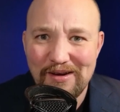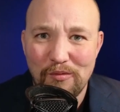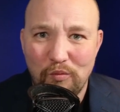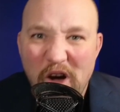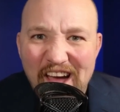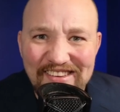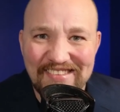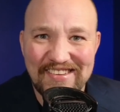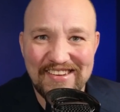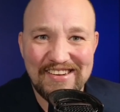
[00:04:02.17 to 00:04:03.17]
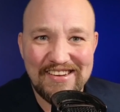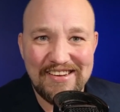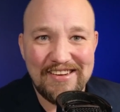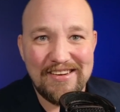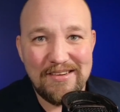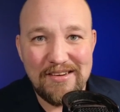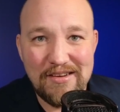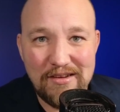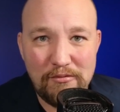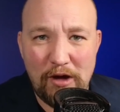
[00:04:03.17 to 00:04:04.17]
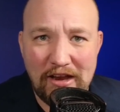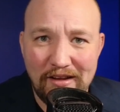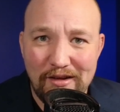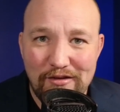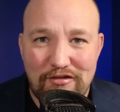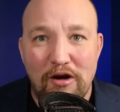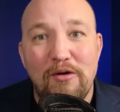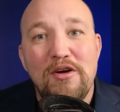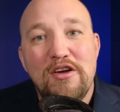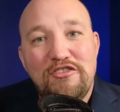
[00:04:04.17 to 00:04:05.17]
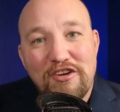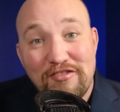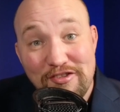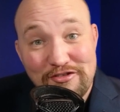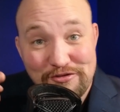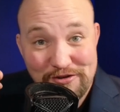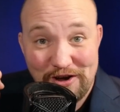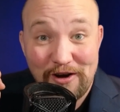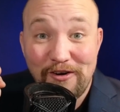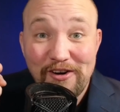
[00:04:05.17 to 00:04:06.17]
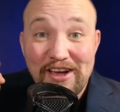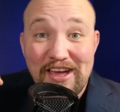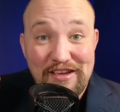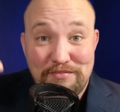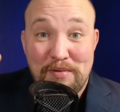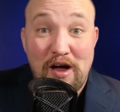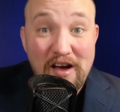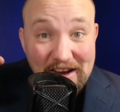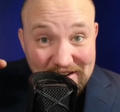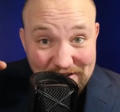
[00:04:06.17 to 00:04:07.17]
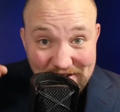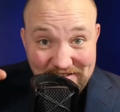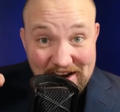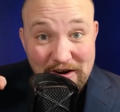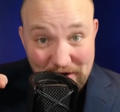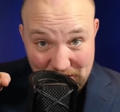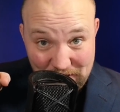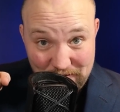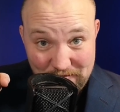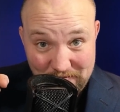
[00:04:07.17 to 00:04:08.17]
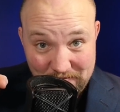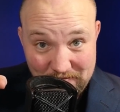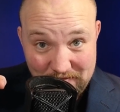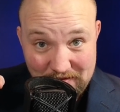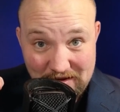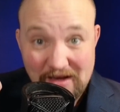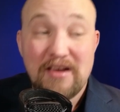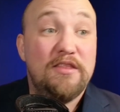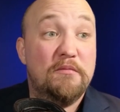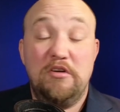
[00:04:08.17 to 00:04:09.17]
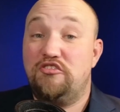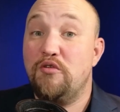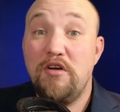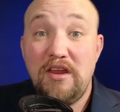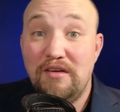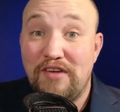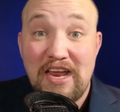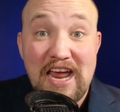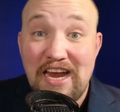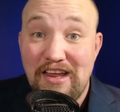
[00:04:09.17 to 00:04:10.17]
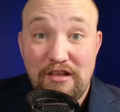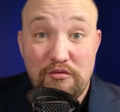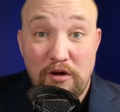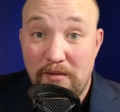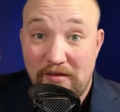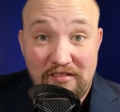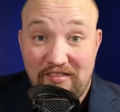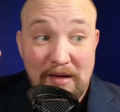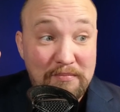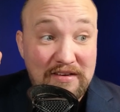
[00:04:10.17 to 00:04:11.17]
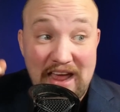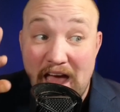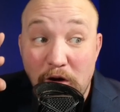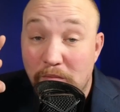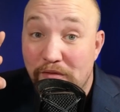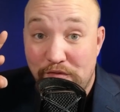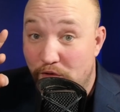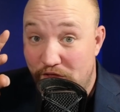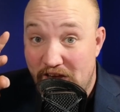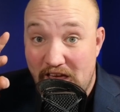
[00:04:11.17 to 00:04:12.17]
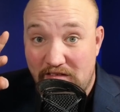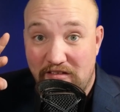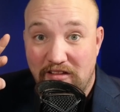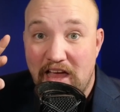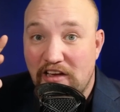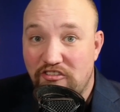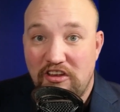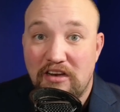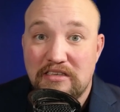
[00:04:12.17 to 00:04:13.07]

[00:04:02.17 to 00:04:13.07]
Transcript: What? Wait, so Justin Trudeau is behind in Ontario. The majority of Canadians want him to step down before the next election.